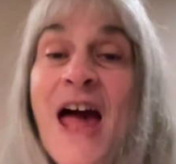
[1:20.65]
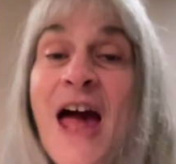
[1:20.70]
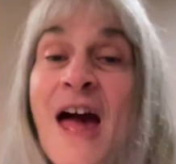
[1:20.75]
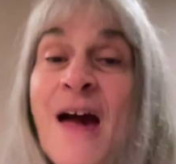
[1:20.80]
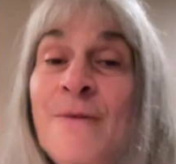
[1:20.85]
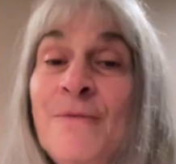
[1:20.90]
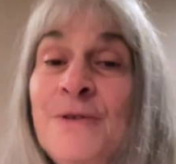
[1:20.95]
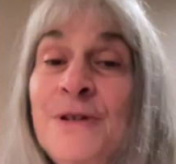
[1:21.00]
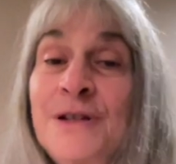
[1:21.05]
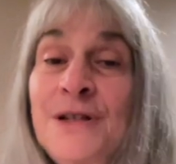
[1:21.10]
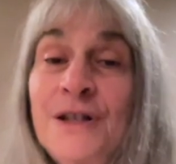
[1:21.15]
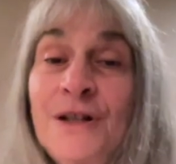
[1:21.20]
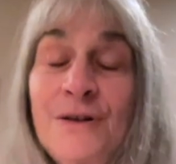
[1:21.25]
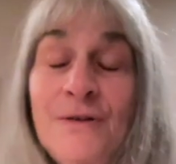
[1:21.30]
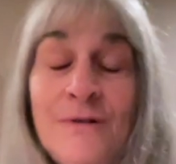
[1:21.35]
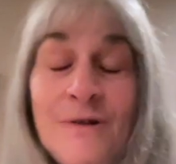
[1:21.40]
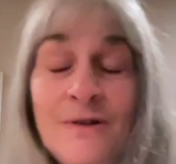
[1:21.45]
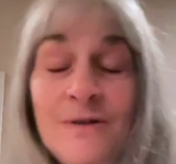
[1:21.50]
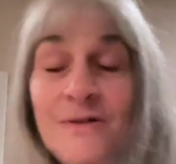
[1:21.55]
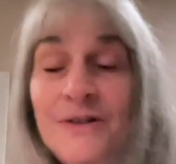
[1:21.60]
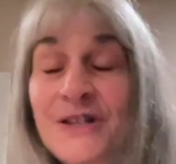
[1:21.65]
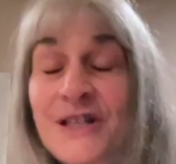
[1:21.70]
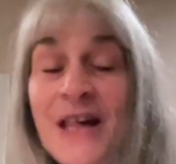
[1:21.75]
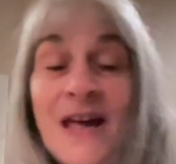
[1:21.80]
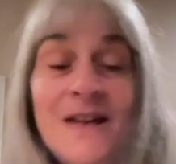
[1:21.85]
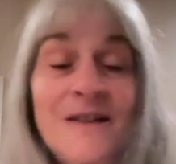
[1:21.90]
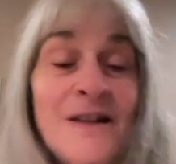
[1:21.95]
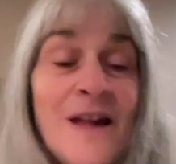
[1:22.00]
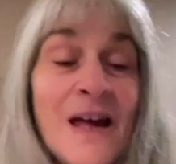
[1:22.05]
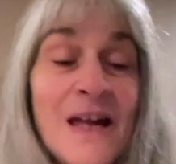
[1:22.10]
And when you lose
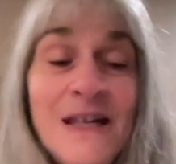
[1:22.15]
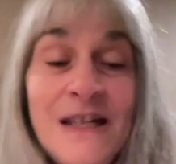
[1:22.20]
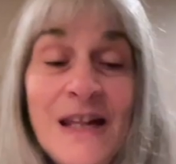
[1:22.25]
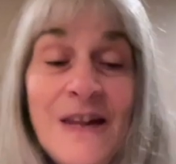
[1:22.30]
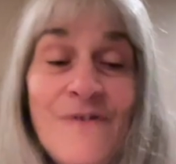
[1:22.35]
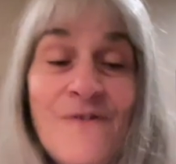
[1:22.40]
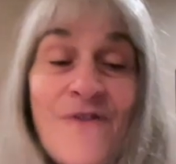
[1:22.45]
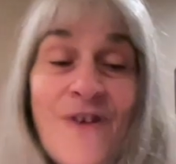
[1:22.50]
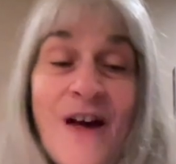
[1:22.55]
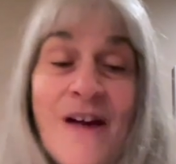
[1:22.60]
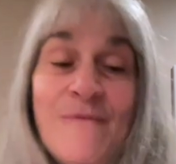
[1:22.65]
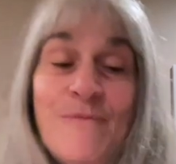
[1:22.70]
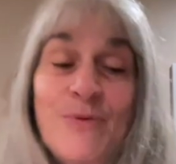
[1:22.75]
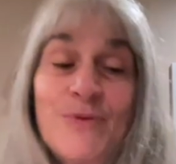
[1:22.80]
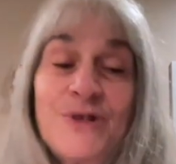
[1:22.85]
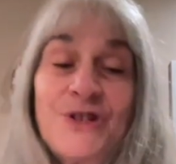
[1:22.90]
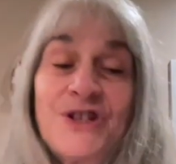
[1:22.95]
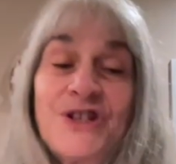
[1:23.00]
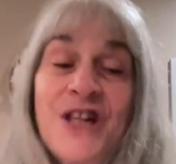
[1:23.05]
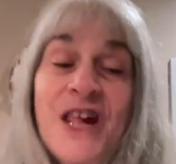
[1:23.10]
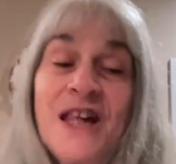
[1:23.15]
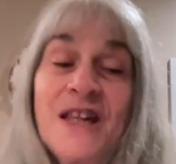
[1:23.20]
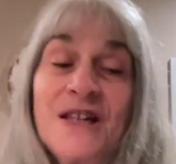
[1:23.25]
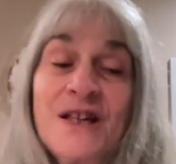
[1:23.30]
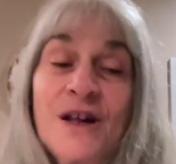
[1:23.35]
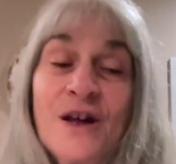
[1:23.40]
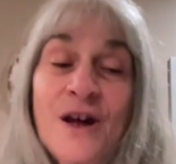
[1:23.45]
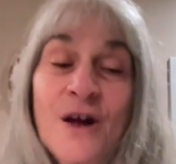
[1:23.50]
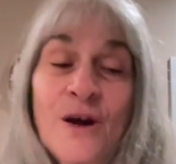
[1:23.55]
that ninety-five percent,